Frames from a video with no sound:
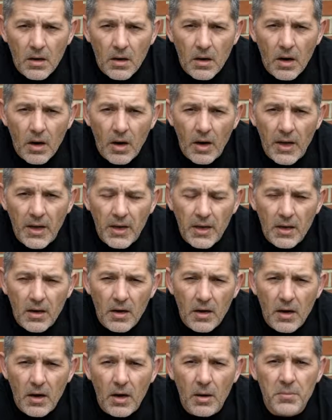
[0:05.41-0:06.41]
Hi,
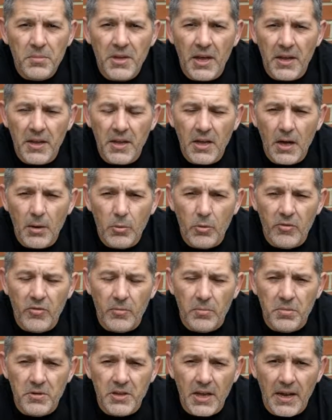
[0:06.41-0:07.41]
I'm Danny Cable
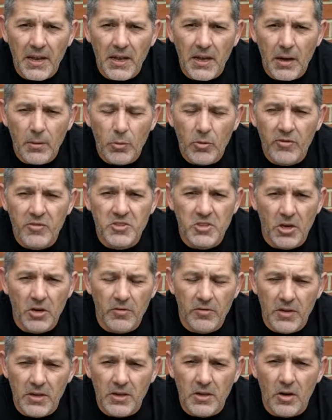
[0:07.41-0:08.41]
from
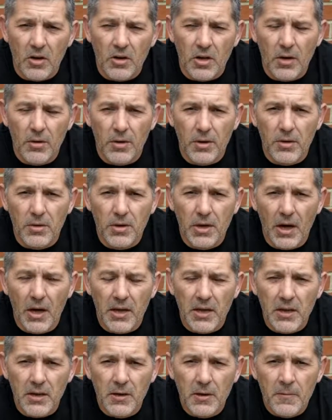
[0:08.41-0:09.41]
dannycablephotography.co.uk.
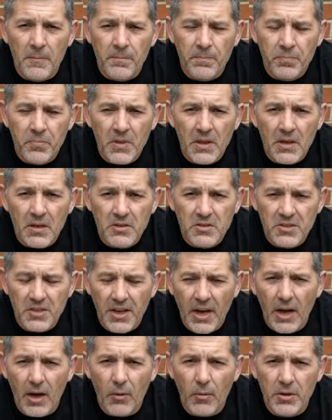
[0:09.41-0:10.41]
Today
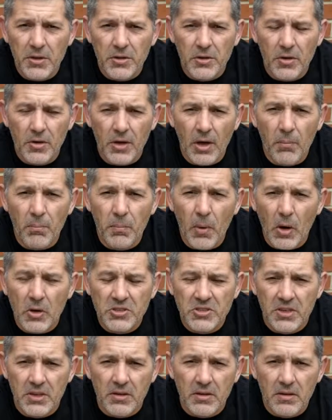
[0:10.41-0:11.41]
I want to do an
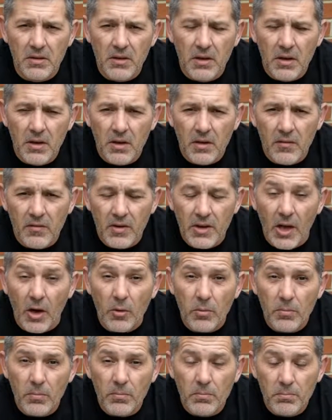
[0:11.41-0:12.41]
unboxing
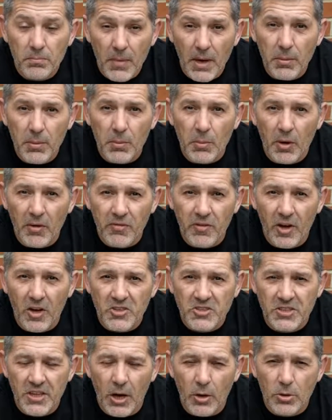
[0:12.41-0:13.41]
video, maybe my
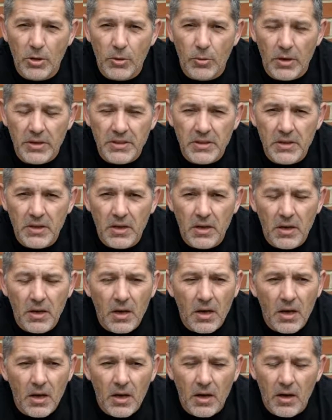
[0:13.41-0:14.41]
first and only one,
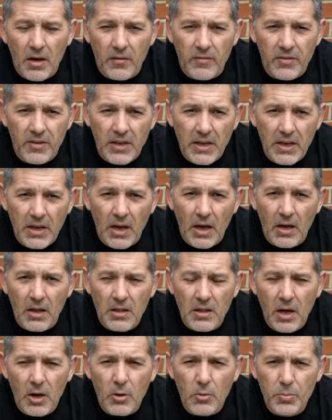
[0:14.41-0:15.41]
of the
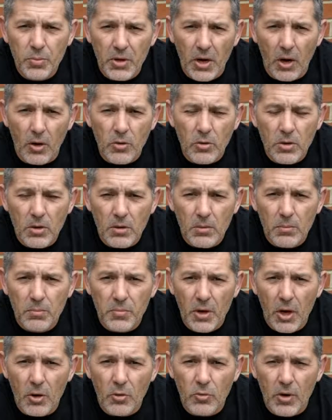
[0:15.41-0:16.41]
Lowepro
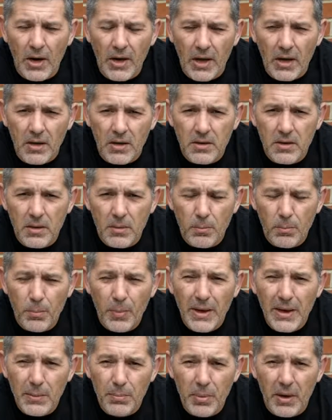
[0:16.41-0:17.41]
Pro Runner
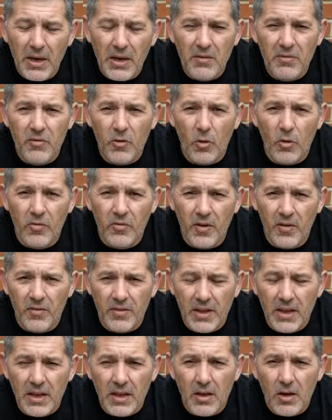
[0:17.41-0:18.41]

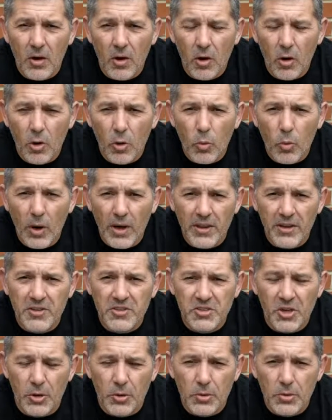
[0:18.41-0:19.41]
BP450 All-Weather
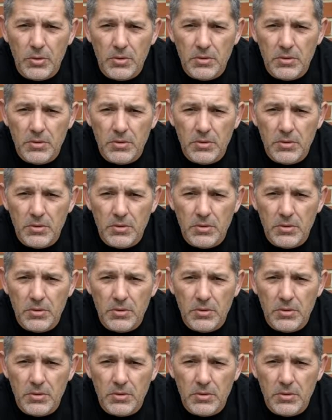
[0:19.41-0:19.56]
2.